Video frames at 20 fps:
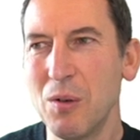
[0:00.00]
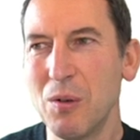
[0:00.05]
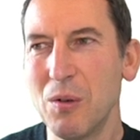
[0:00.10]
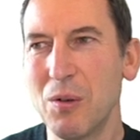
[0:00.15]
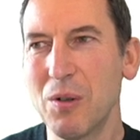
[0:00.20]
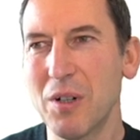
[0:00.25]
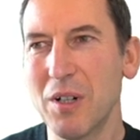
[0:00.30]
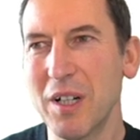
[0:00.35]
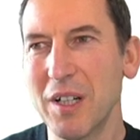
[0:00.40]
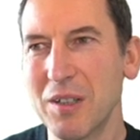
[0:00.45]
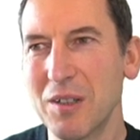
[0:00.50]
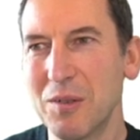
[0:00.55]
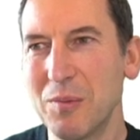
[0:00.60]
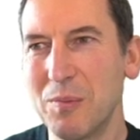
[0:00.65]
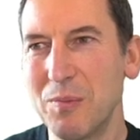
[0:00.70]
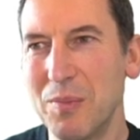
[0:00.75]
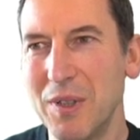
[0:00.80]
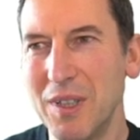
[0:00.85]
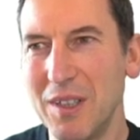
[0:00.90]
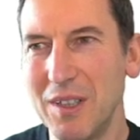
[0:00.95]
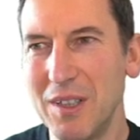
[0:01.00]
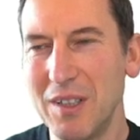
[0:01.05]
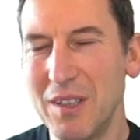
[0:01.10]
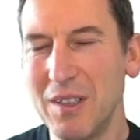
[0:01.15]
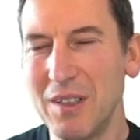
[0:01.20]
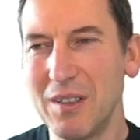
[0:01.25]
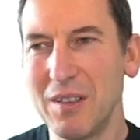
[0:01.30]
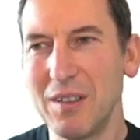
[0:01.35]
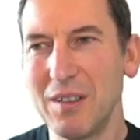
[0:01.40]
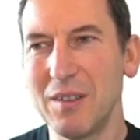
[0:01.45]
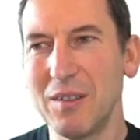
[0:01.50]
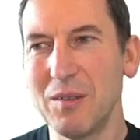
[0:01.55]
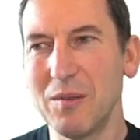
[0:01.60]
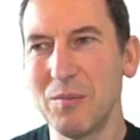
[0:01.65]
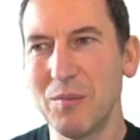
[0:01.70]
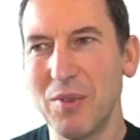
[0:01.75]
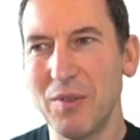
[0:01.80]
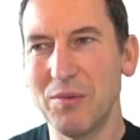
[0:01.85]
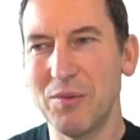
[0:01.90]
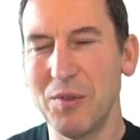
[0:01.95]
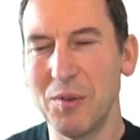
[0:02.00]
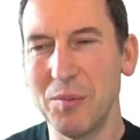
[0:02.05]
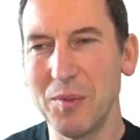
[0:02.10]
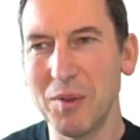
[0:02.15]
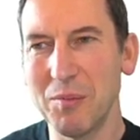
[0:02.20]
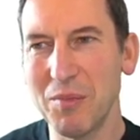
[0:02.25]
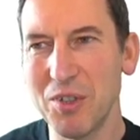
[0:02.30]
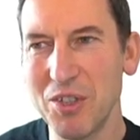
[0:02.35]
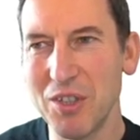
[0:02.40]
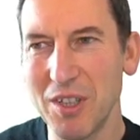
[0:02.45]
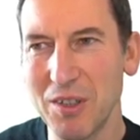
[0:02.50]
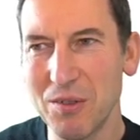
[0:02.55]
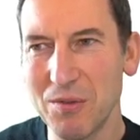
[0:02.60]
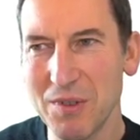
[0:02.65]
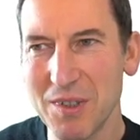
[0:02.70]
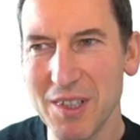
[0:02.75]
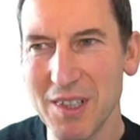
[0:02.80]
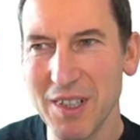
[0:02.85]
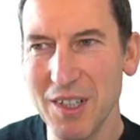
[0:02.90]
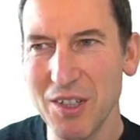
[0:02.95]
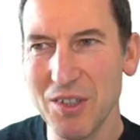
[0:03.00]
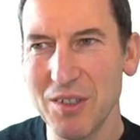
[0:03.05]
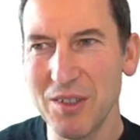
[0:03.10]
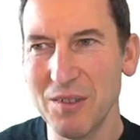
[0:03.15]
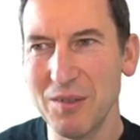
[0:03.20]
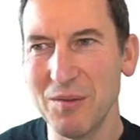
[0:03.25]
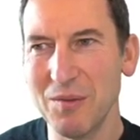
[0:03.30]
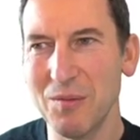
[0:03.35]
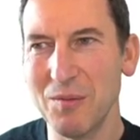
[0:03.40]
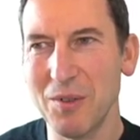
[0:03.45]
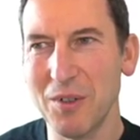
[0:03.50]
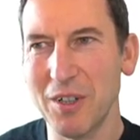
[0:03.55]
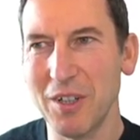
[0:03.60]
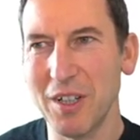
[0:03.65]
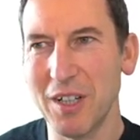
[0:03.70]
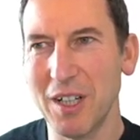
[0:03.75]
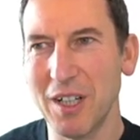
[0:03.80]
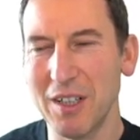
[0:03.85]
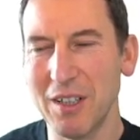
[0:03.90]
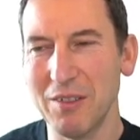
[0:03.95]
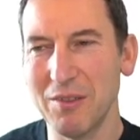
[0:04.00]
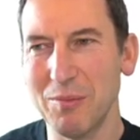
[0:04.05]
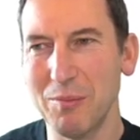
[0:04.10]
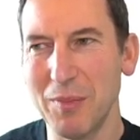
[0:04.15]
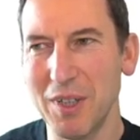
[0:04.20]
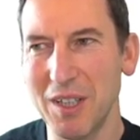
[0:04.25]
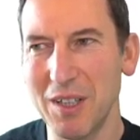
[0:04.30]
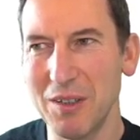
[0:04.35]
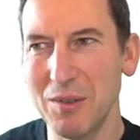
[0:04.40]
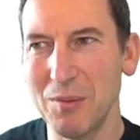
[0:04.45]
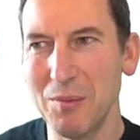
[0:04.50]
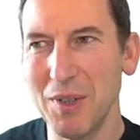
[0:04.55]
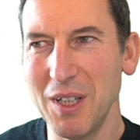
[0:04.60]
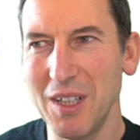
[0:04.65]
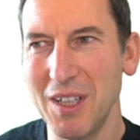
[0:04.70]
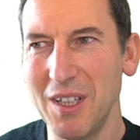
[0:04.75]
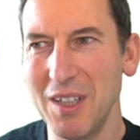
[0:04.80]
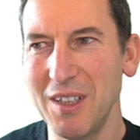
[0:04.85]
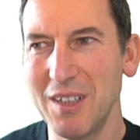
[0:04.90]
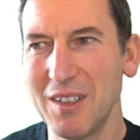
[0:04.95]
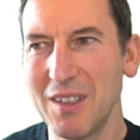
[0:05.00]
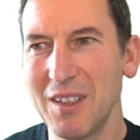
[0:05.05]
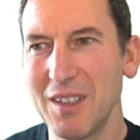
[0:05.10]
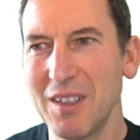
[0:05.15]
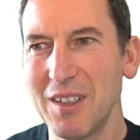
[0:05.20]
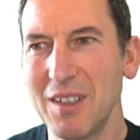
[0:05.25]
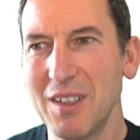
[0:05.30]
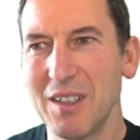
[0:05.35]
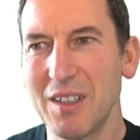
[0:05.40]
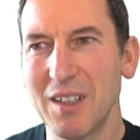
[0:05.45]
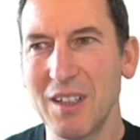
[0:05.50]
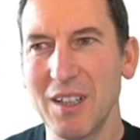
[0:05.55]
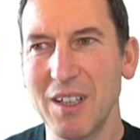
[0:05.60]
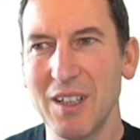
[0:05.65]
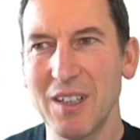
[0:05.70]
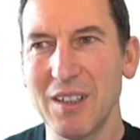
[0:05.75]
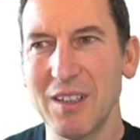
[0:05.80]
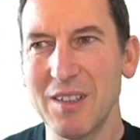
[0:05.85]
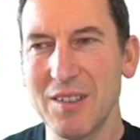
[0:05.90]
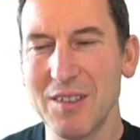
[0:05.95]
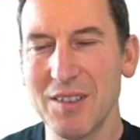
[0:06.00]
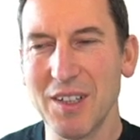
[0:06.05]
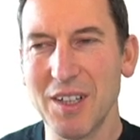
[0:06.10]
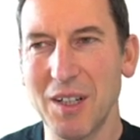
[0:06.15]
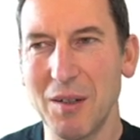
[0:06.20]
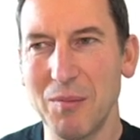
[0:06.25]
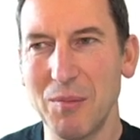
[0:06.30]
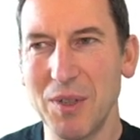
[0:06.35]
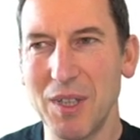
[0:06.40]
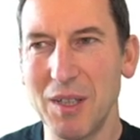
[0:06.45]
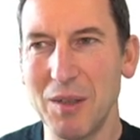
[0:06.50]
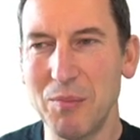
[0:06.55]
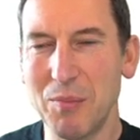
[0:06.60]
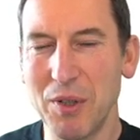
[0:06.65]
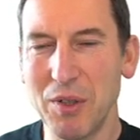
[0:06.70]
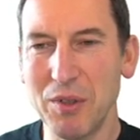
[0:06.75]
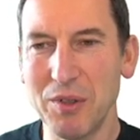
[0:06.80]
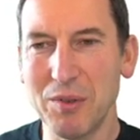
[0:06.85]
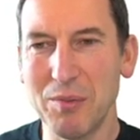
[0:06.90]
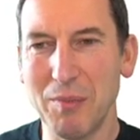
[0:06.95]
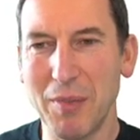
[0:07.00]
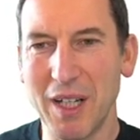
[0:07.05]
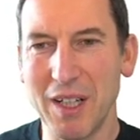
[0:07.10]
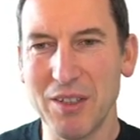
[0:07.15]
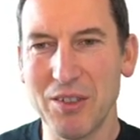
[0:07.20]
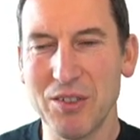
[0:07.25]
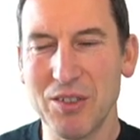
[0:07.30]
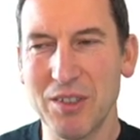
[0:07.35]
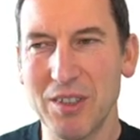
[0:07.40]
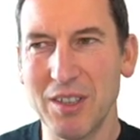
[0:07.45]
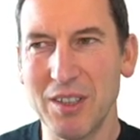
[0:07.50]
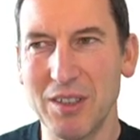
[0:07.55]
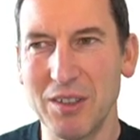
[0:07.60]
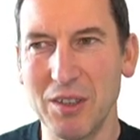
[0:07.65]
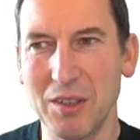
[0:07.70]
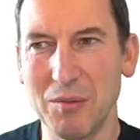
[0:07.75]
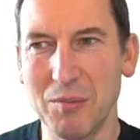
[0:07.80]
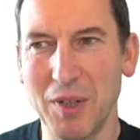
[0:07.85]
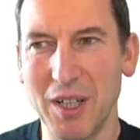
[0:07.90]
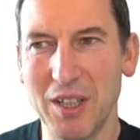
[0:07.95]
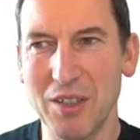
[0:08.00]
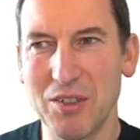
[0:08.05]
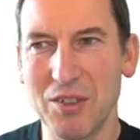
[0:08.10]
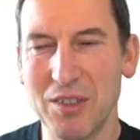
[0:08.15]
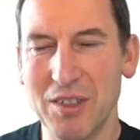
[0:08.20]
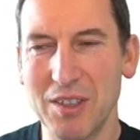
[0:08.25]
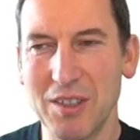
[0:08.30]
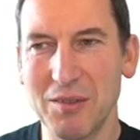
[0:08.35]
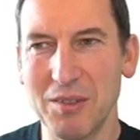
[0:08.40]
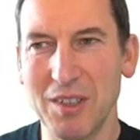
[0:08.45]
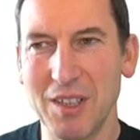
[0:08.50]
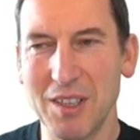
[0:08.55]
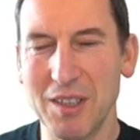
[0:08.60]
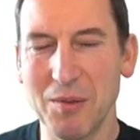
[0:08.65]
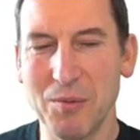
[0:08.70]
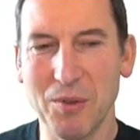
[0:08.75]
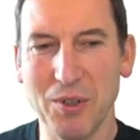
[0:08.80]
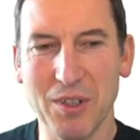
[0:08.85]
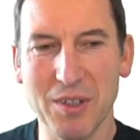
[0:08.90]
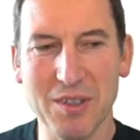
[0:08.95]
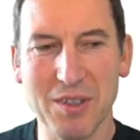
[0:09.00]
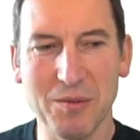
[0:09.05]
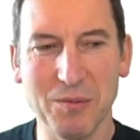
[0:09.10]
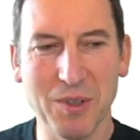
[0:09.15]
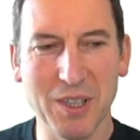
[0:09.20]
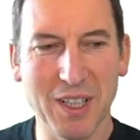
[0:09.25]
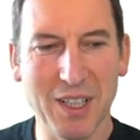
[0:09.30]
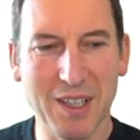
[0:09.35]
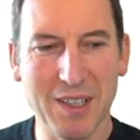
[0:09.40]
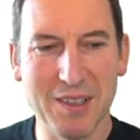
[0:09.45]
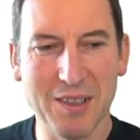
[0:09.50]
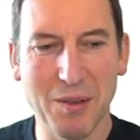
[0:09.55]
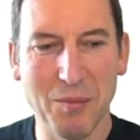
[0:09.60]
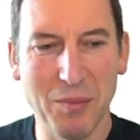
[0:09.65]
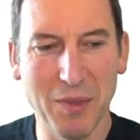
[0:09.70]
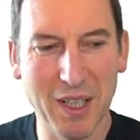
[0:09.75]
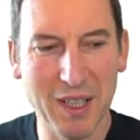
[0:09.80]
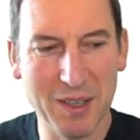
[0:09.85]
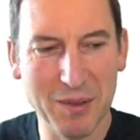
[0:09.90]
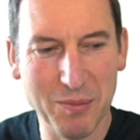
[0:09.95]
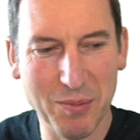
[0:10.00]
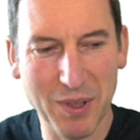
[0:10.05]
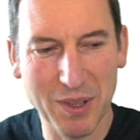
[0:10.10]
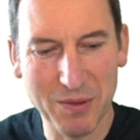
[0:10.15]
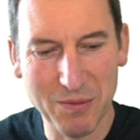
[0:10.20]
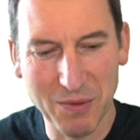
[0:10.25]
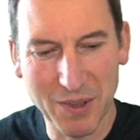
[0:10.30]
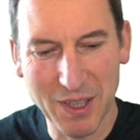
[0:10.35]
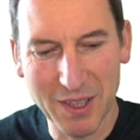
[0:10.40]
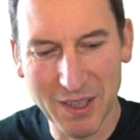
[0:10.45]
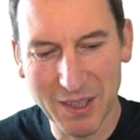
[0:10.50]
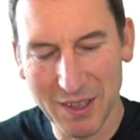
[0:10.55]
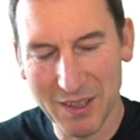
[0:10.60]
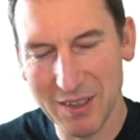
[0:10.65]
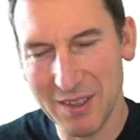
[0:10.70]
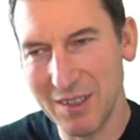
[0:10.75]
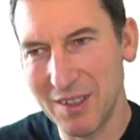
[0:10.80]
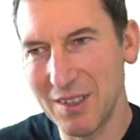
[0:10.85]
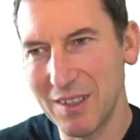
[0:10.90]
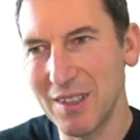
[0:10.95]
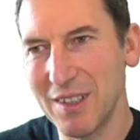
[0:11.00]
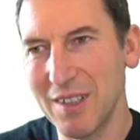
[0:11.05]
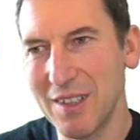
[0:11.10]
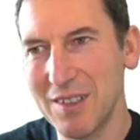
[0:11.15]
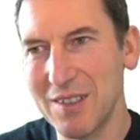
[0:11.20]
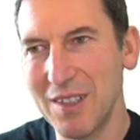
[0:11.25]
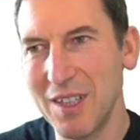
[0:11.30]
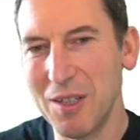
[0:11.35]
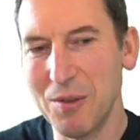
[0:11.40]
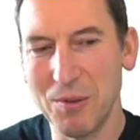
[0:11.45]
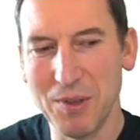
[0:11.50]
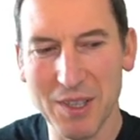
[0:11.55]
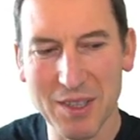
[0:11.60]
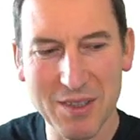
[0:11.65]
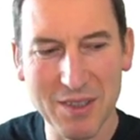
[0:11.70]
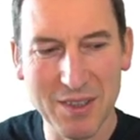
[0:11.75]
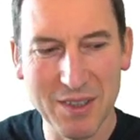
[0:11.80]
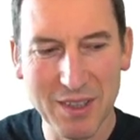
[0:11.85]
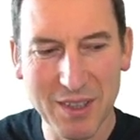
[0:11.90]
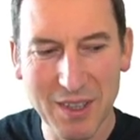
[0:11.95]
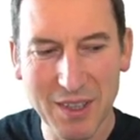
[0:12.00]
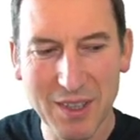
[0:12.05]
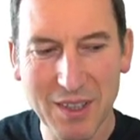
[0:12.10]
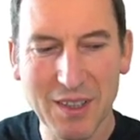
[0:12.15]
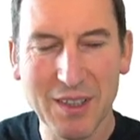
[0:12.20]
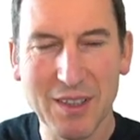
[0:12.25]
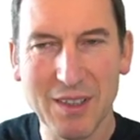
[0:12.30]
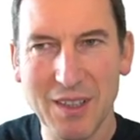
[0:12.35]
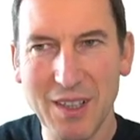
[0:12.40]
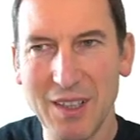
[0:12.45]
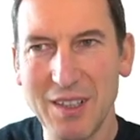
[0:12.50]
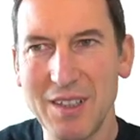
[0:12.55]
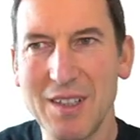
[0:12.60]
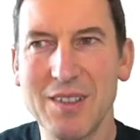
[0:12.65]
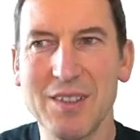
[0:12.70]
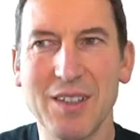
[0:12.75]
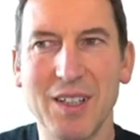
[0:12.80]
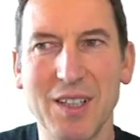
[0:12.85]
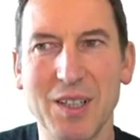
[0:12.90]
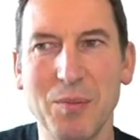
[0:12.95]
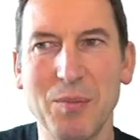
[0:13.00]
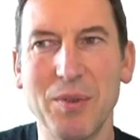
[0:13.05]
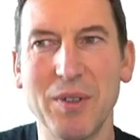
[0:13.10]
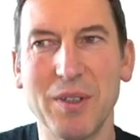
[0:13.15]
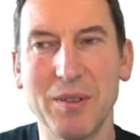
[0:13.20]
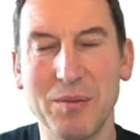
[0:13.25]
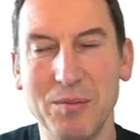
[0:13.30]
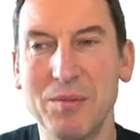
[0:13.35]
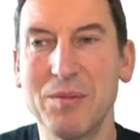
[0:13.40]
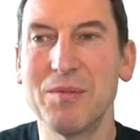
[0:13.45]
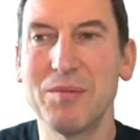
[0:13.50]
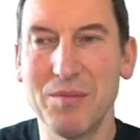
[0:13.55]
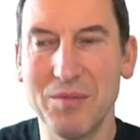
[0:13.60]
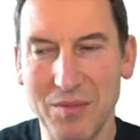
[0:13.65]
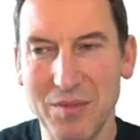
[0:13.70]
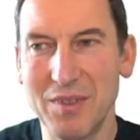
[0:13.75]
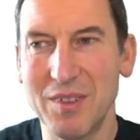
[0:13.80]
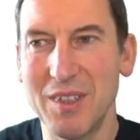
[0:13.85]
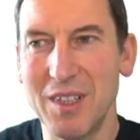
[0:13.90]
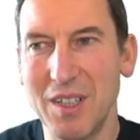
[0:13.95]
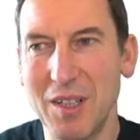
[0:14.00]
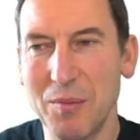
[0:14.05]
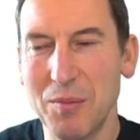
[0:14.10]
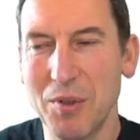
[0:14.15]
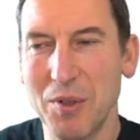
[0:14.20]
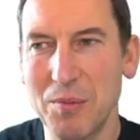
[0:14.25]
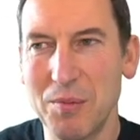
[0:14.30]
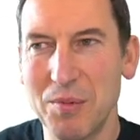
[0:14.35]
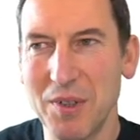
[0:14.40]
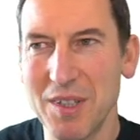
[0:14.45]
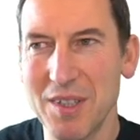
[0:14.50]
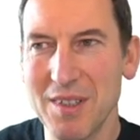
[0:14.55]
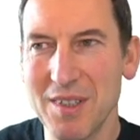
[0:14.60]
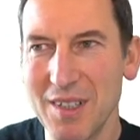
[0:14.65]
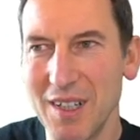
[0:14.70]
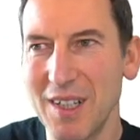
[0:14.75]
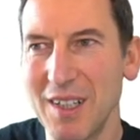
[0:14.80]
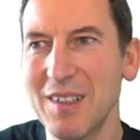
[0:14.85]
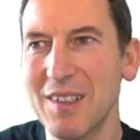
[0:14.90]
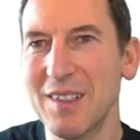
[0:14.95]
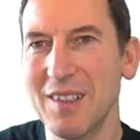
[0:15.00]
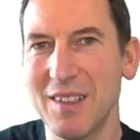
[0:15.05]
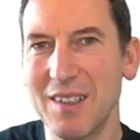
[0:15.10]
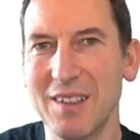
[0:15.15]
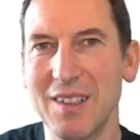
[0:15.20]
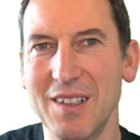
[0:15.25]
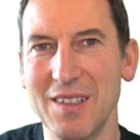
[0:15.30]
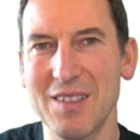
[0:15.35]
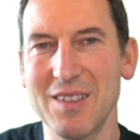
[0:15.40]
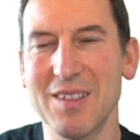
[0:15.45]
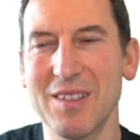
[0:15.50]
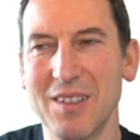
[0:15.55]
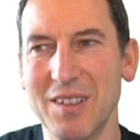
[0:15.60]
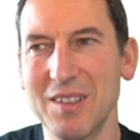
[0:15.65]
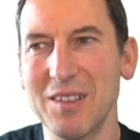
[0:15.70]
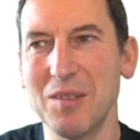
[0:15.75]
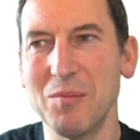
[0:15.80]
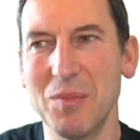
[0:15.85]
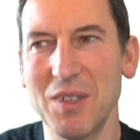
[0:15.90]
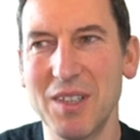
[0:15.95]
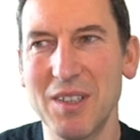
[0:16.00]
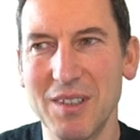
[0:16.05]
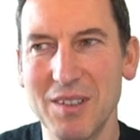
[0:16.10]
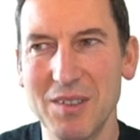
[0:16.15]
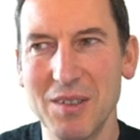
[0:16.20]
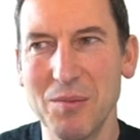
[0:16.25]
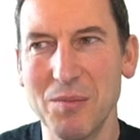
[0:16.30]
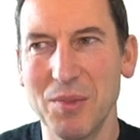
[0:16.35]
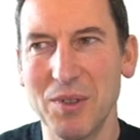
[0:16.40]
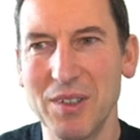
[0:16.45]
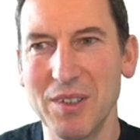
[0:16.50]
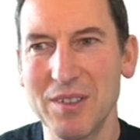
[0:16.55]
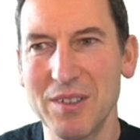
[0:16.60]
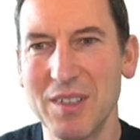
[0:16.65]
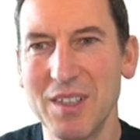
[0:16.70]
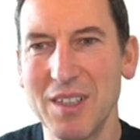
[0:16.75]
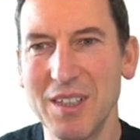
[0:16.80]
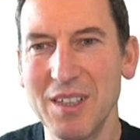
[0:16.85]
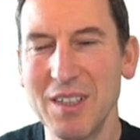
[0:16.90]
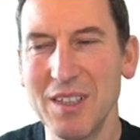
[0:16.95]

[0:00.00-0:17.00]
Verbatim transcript: Or I could be performing machine translation where I have many to many and this can be both matched and non-matched. In other words, in one case, I might be reading in an entire sequence, then decide upon the appropriate state and then start emitting symbols.